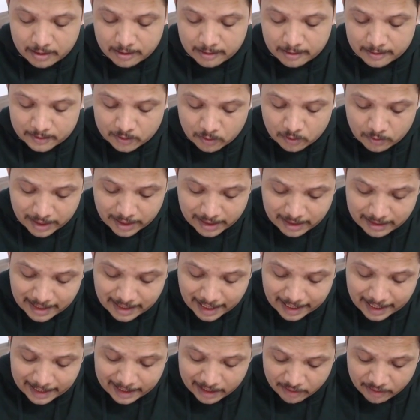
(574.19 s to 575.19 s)
so in
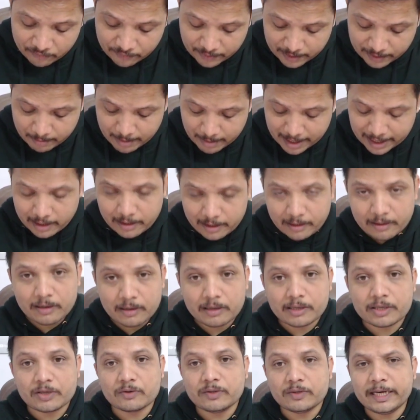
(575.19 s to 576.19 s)
negative feedback
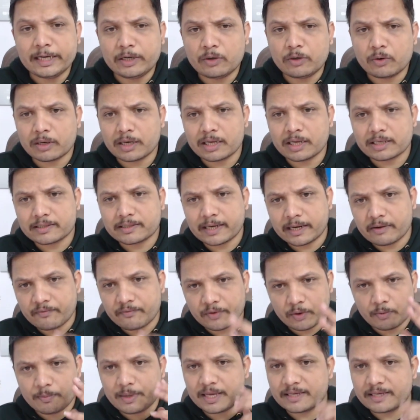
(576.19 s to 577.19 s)
you need to understand
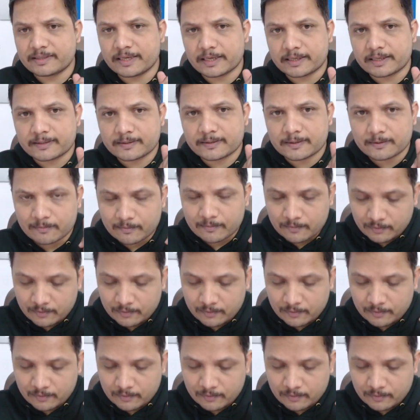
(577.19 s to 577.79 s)
few basics